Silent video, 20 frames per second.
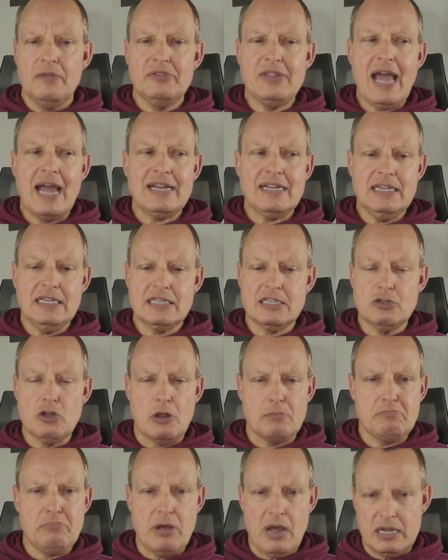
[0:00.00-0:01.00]
That is
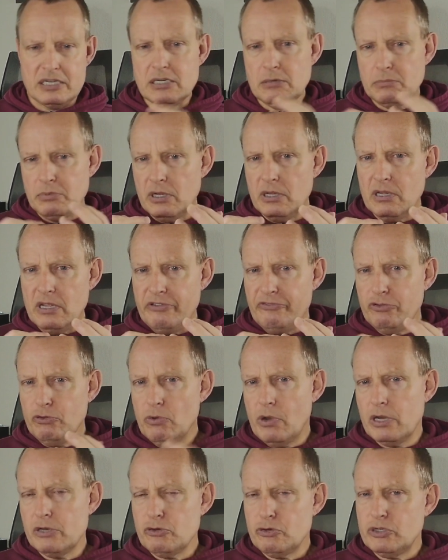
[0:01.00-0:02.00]
not possible if
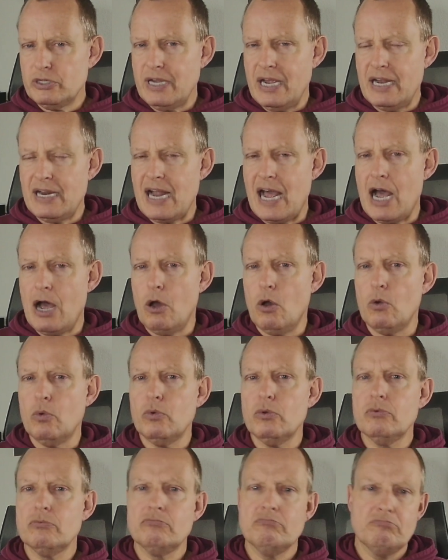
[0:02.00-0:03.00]
you understand
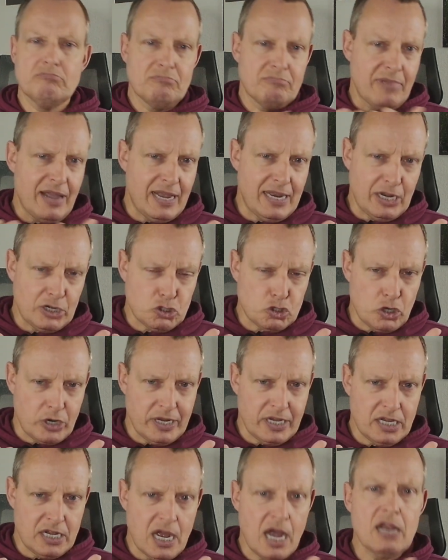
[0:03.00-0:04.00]
how
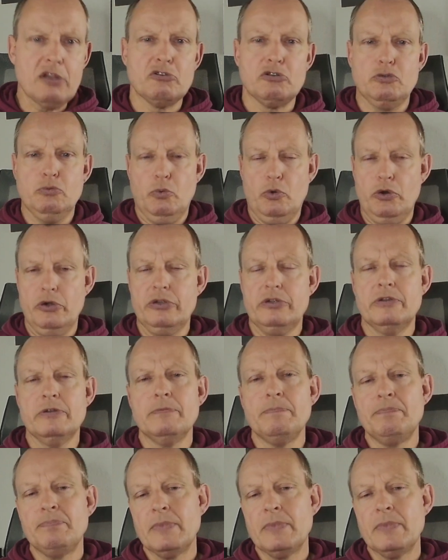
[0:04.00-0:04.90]
electronic collars work.